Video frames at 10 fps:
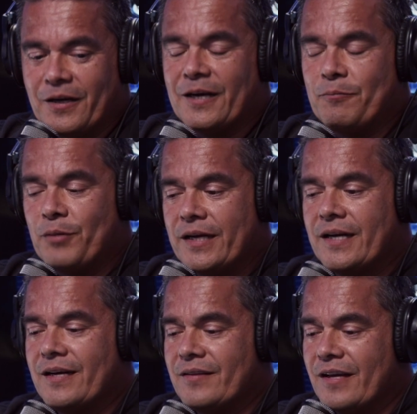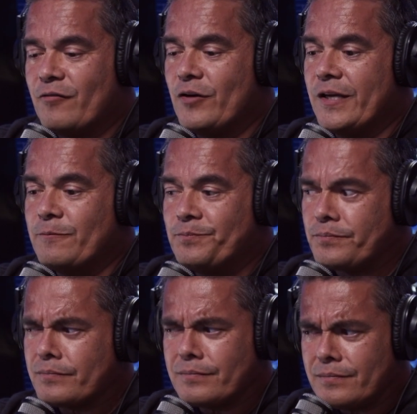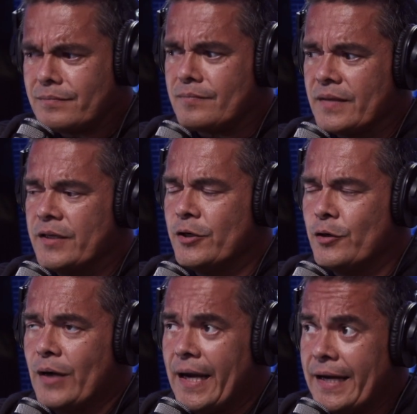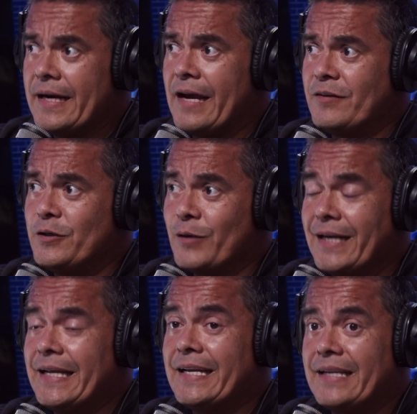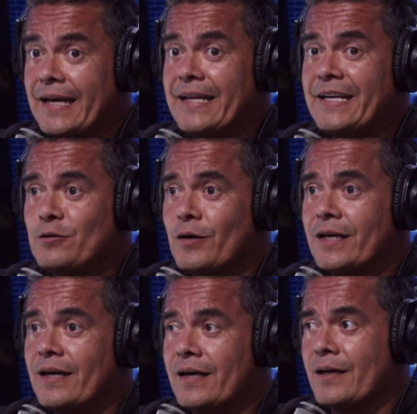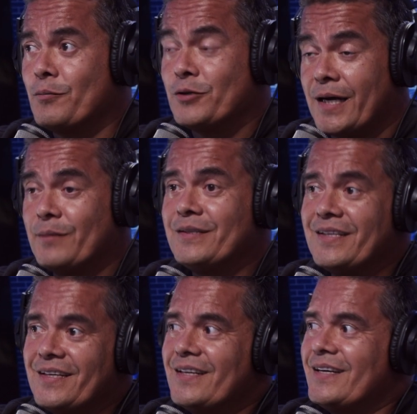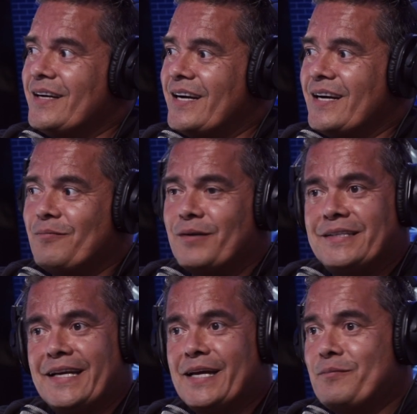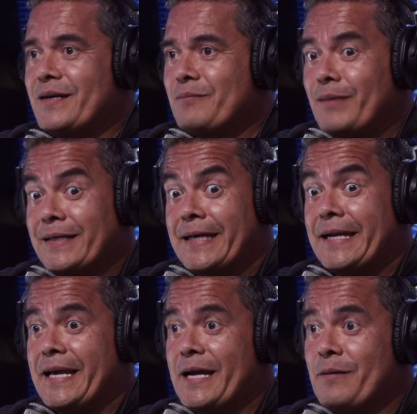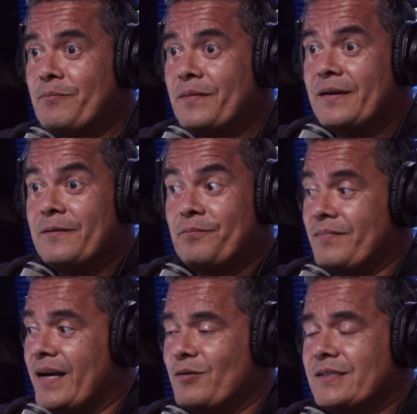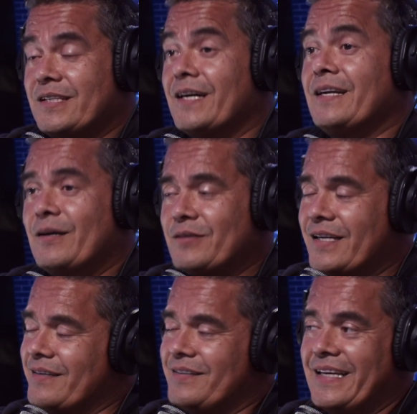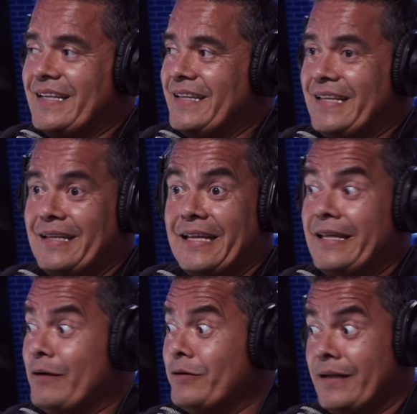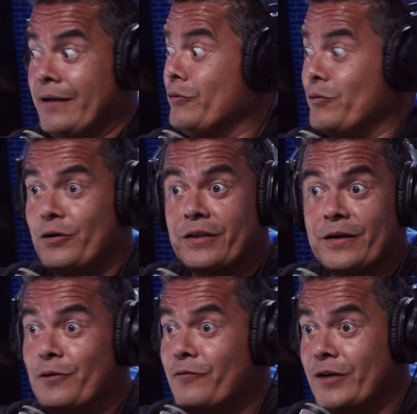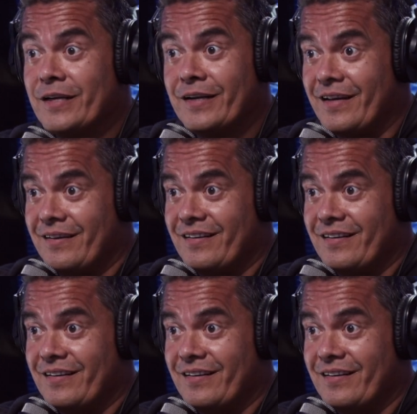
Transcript: But thankfully, I didn't have to do it. I did it twice, a couple times, but damn, man, by 10 a.m. I was done. I was like, and then they would work the whole freaking day.